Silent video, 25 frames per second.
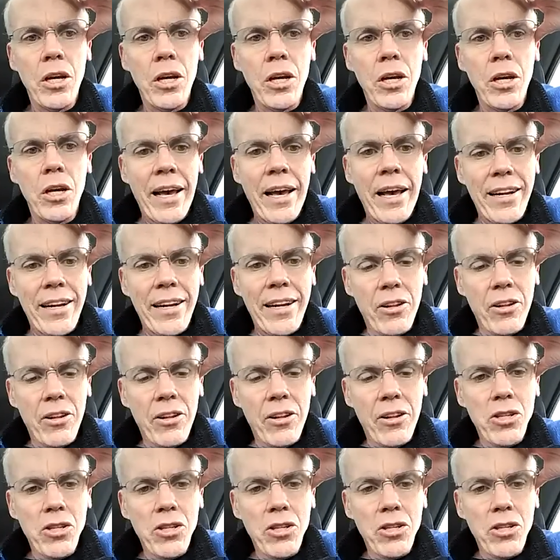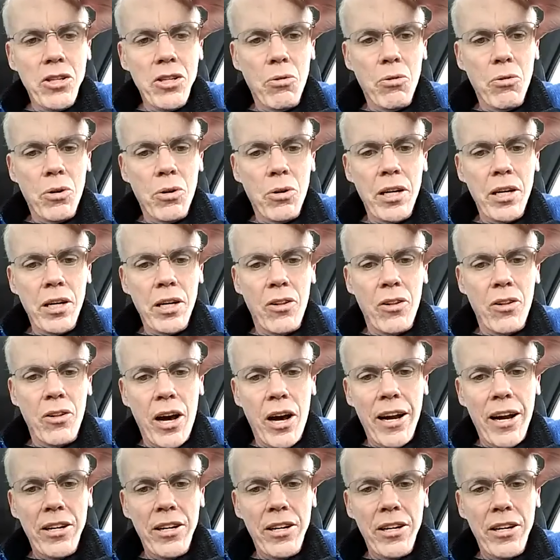and it allows you to work at a lot
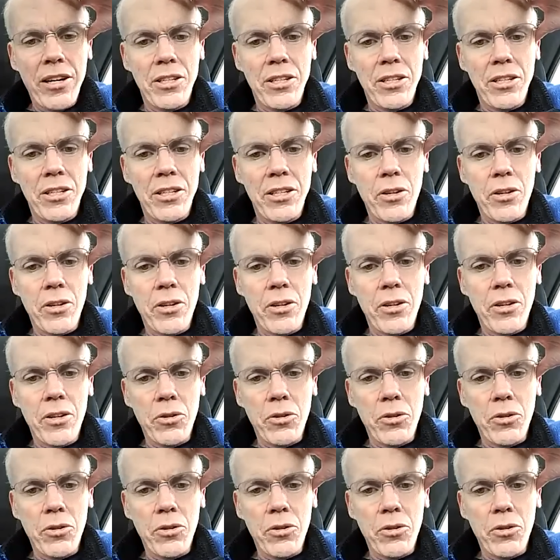of different levels.